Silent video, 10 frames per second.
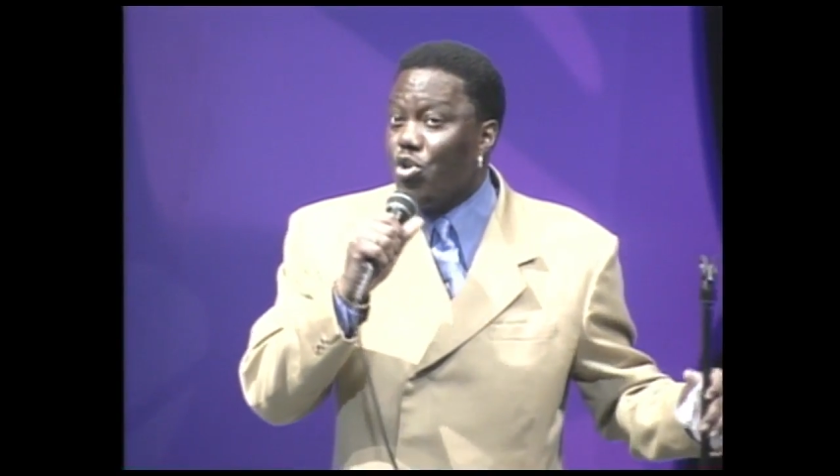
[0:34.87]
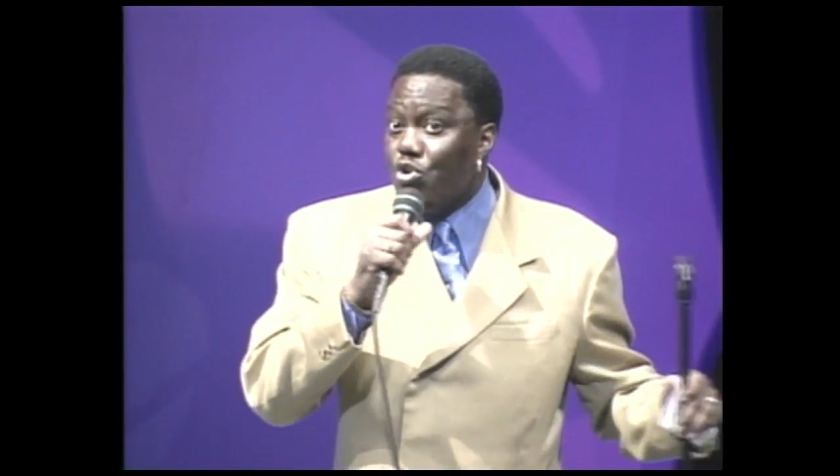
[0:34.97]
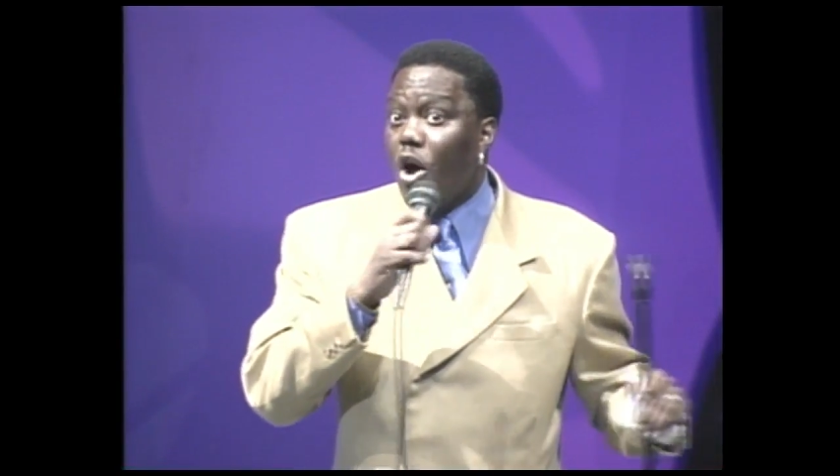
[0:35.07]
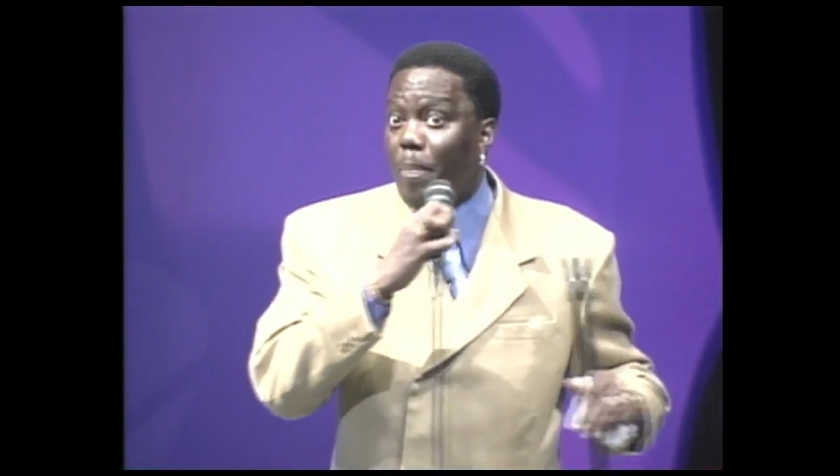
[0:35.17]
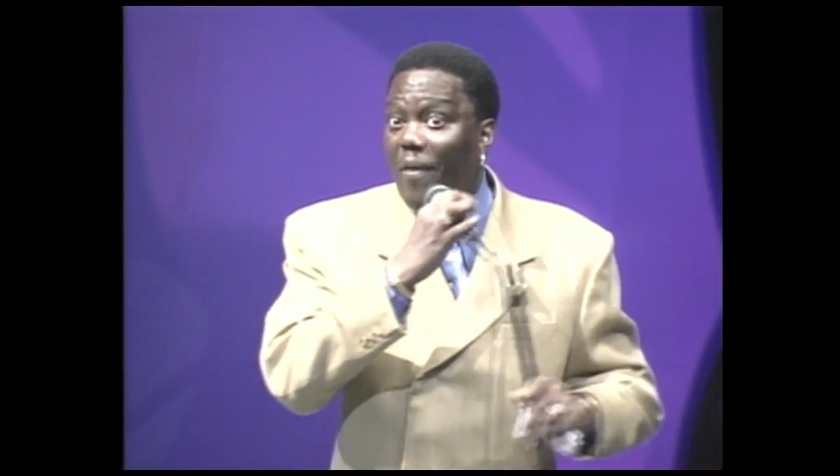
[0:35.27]
You
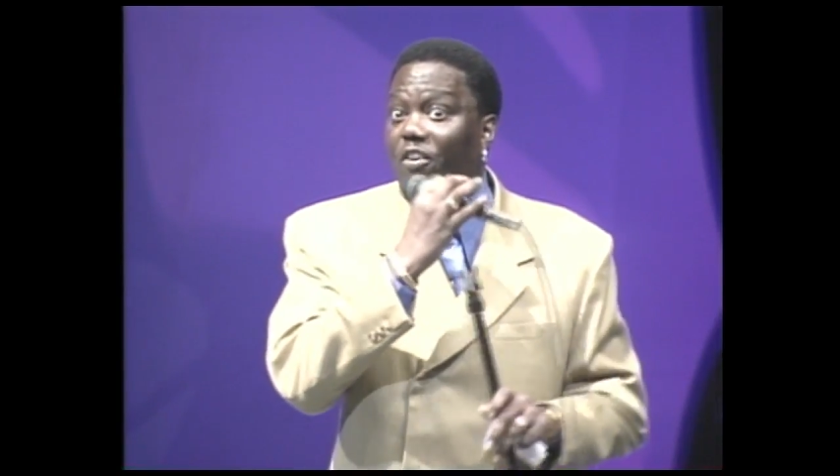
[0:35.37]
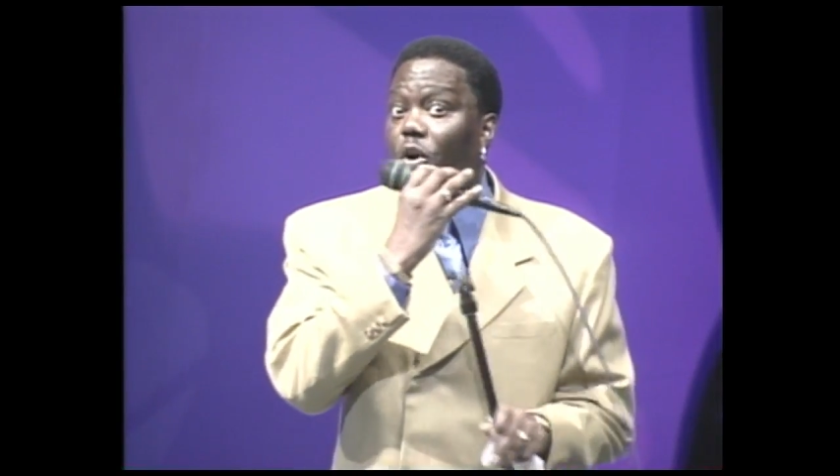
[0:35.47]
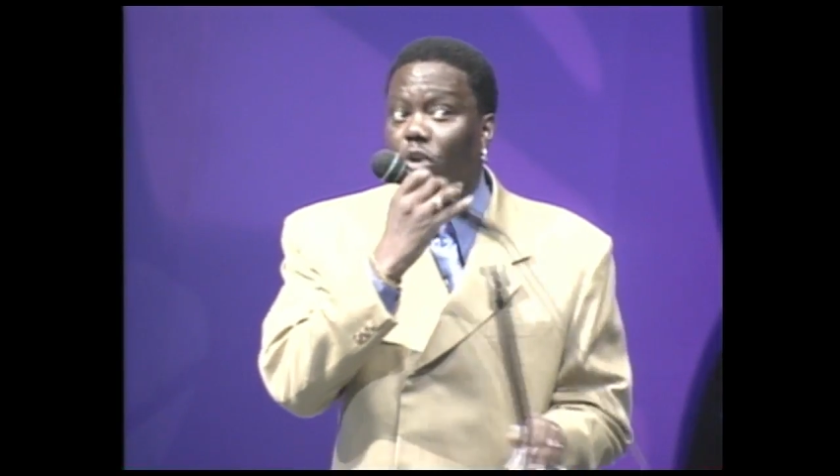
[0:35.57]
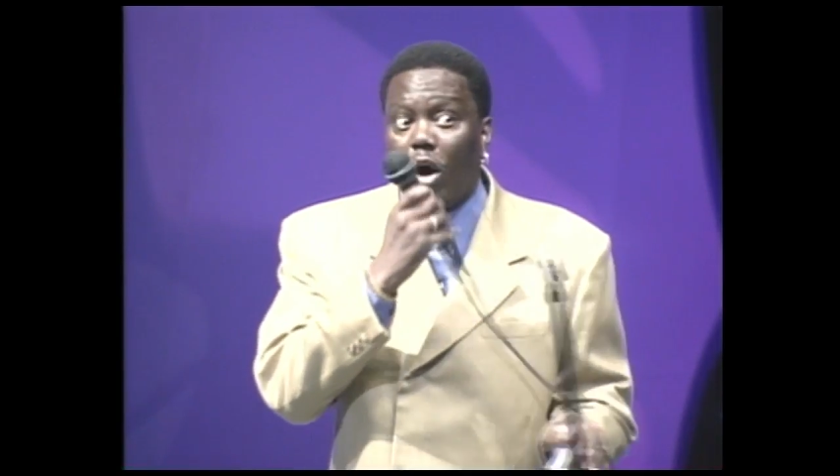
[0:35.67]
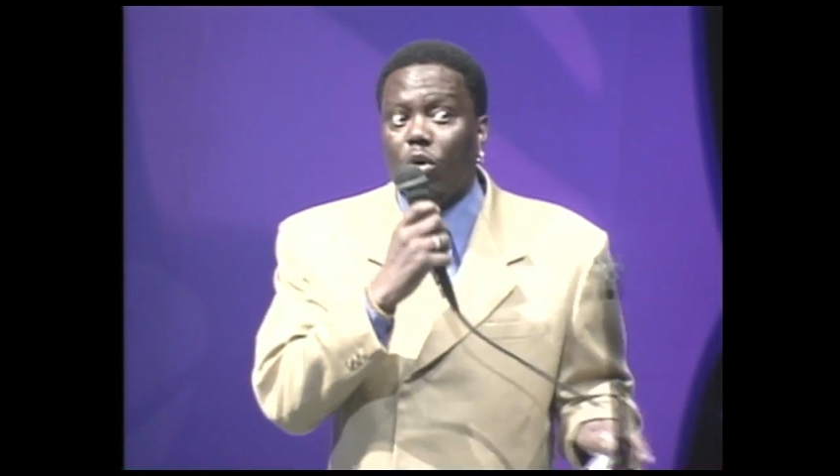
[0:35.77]
know
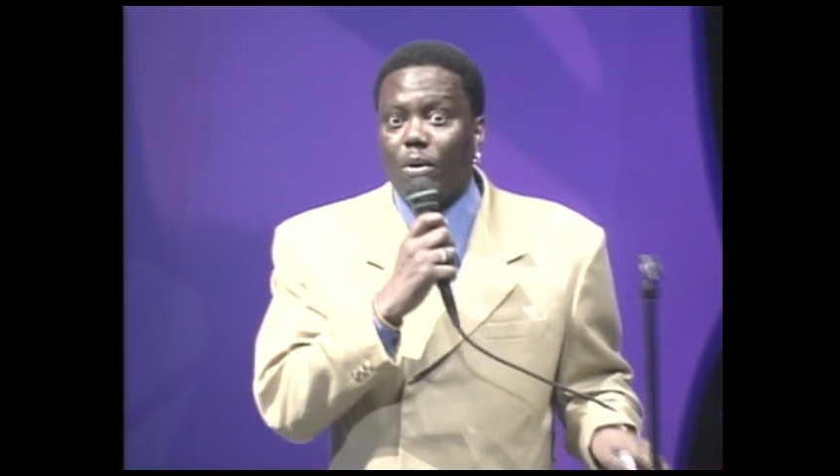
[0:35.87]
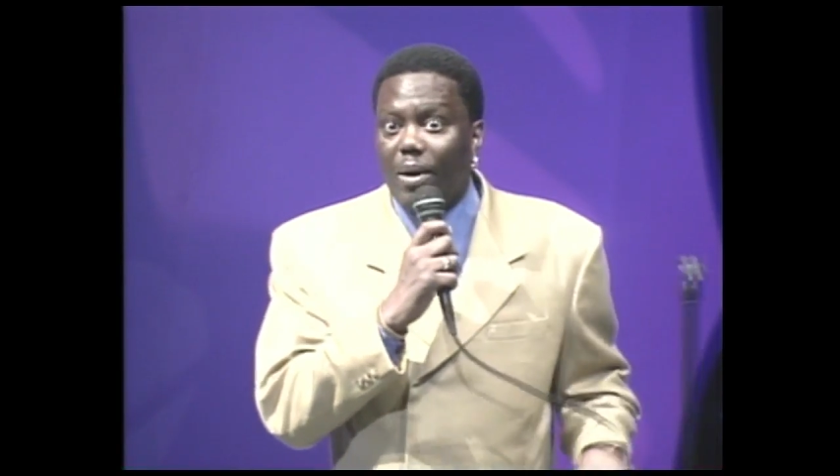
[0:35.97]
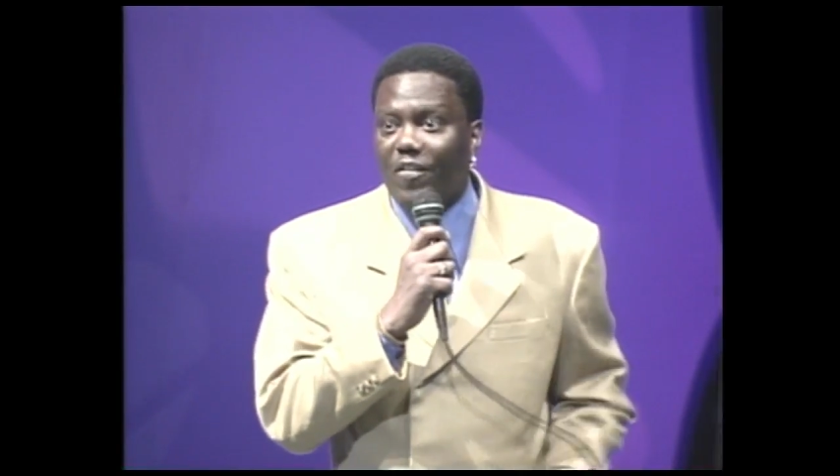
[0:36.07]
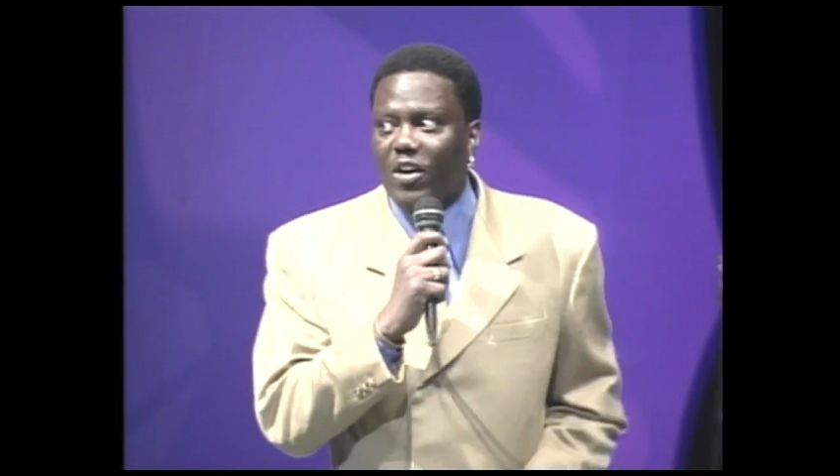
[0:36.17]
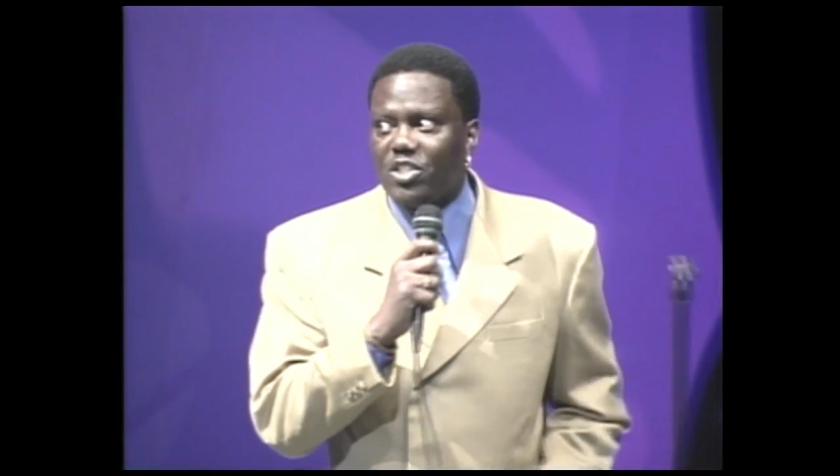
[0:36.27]
Buffalo cold,
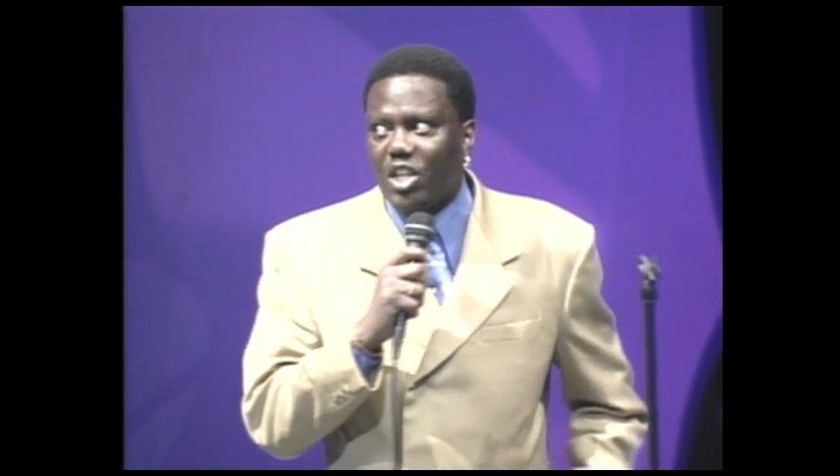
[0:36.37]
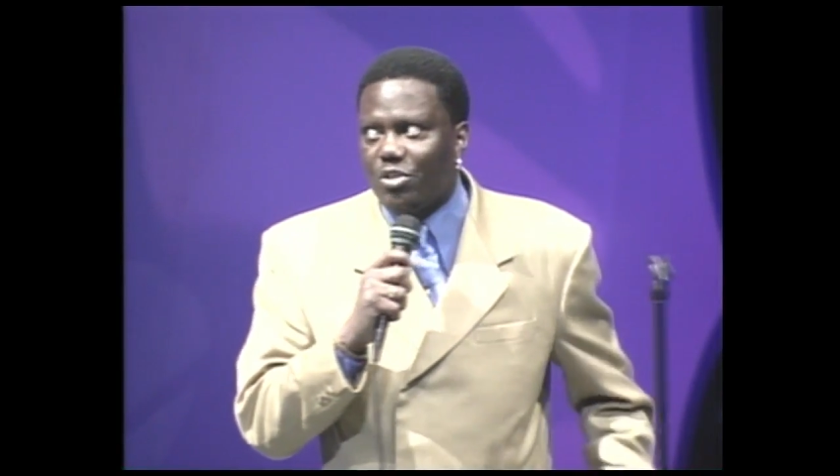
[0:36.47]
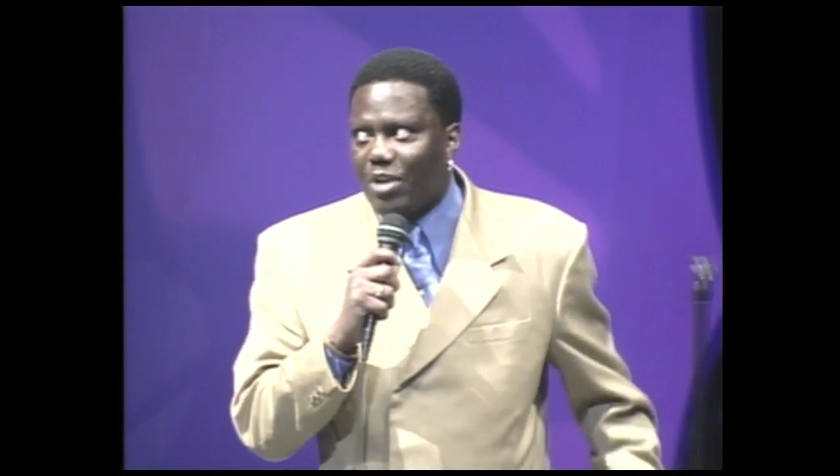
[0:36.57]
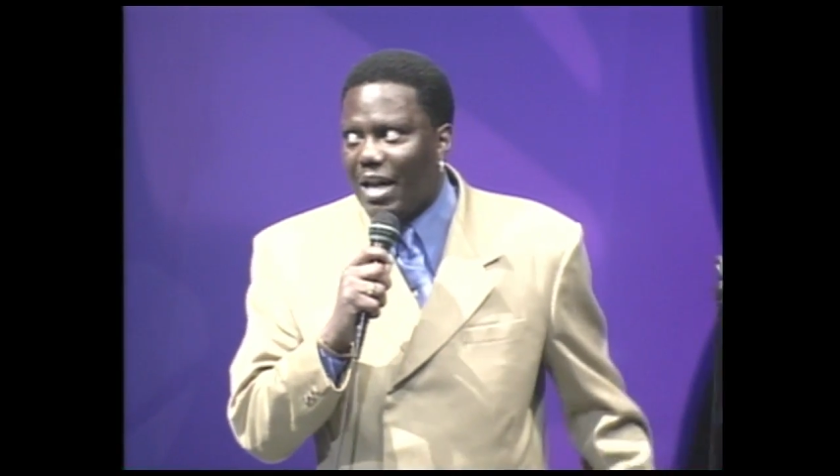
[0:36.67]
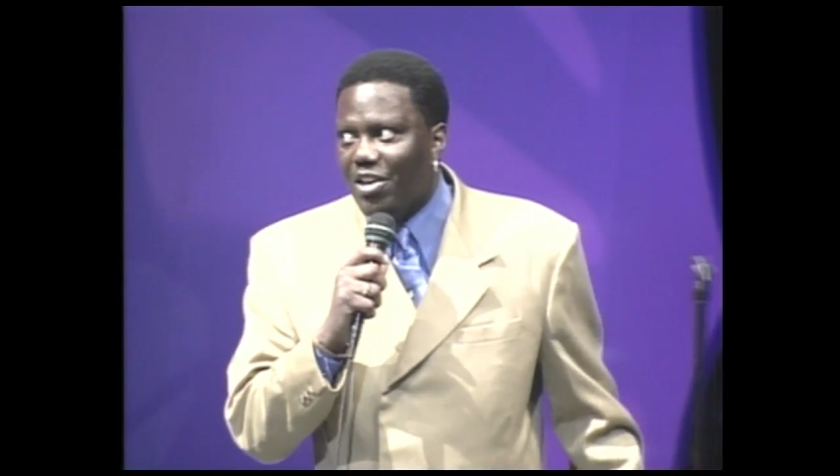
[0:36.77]
motherfucker. Still
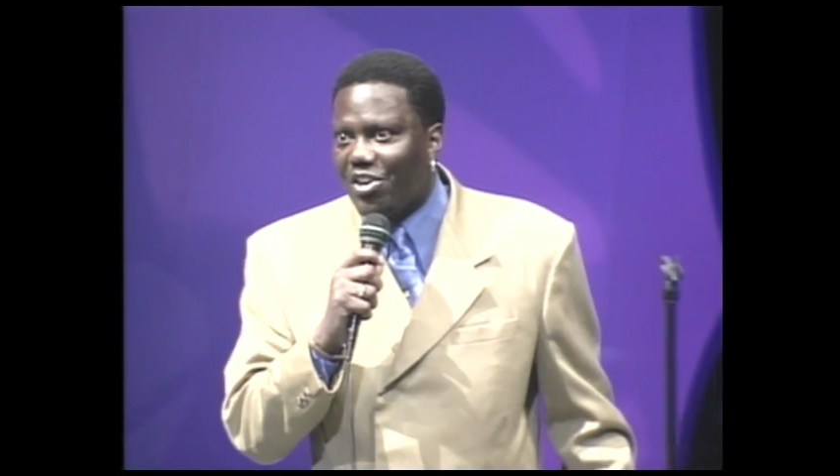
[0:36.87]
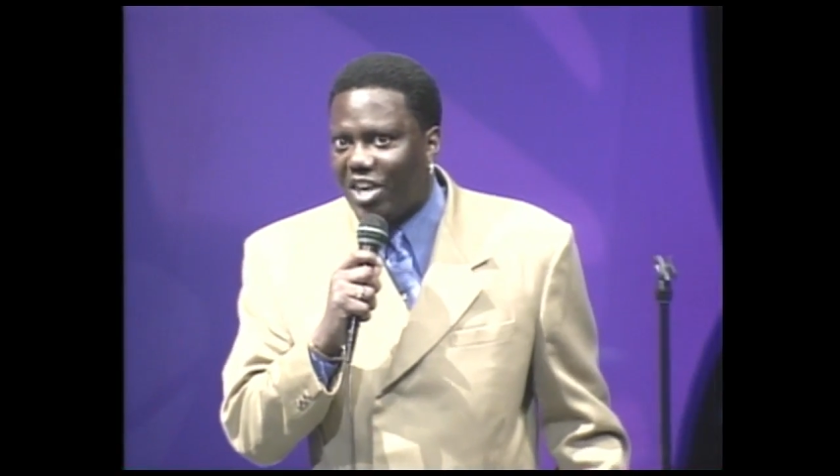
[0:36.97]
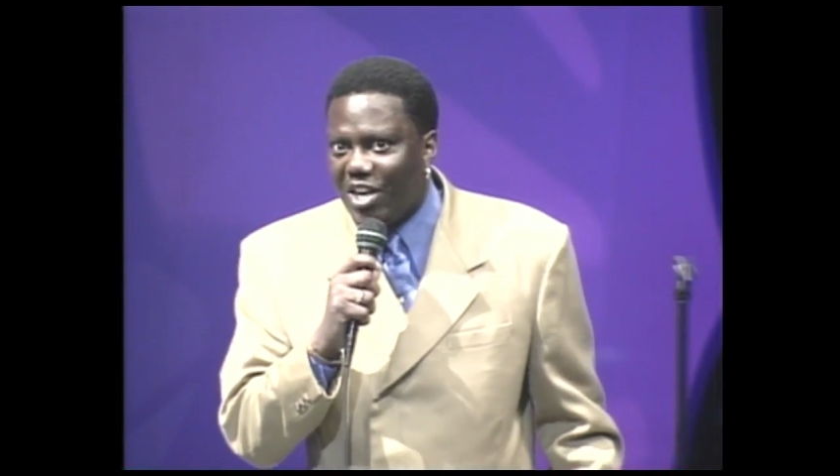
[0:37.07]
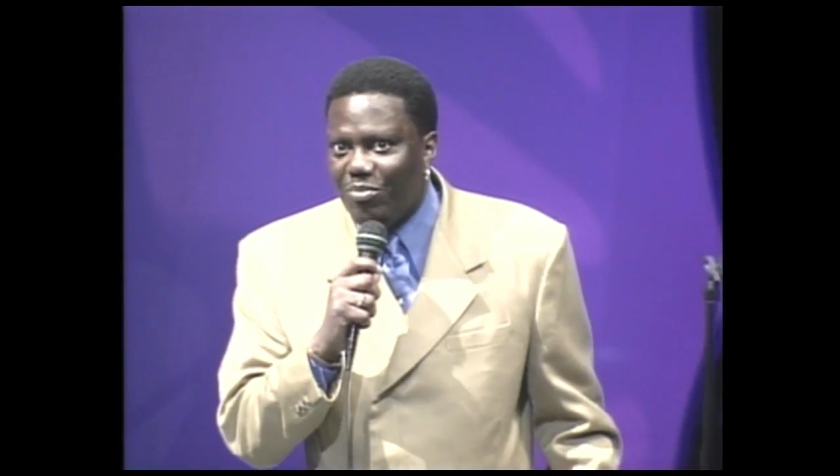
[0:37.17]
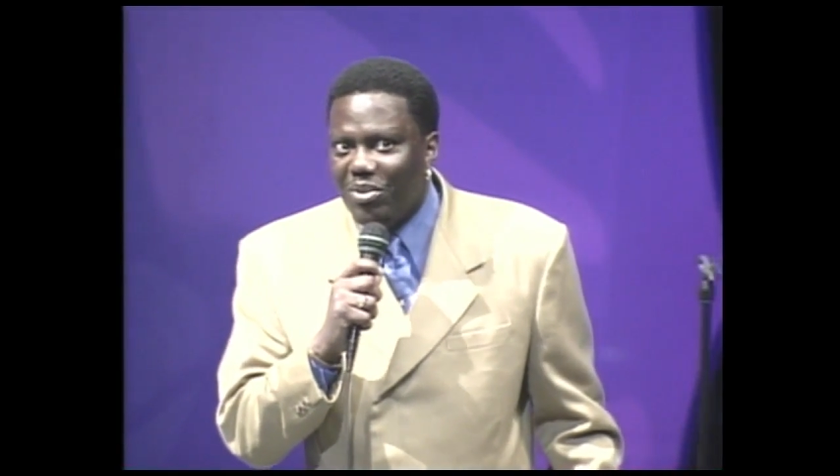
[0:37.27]
trying to look
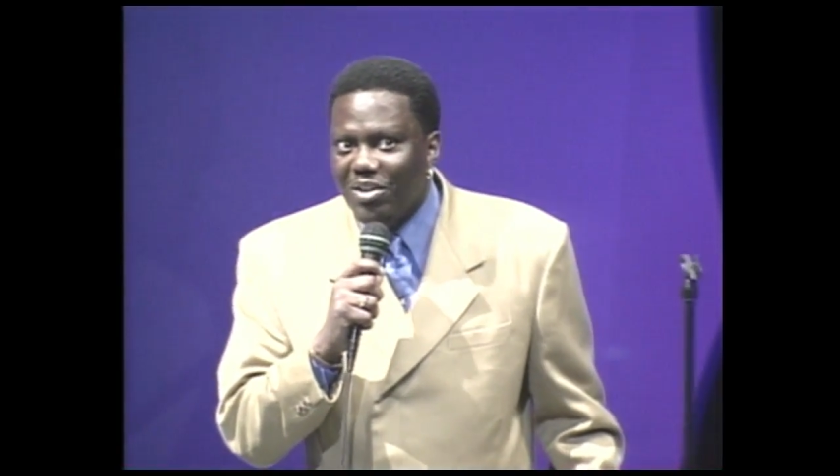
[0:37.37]
cute.